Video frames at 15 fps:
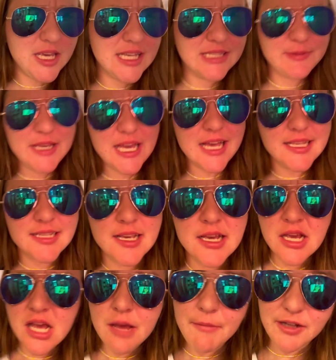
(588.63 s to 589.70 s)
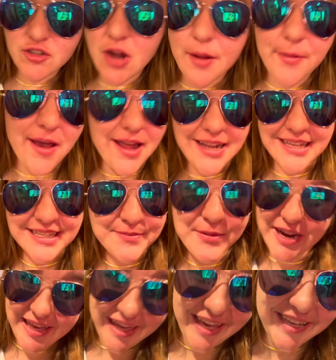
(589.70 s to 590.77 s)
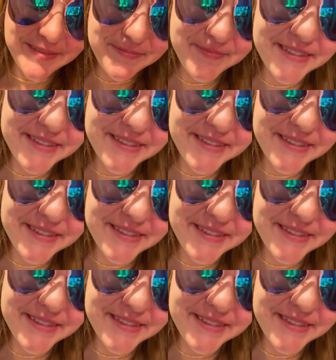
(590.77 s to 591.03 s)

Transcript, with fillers: is because my tripod is breaking.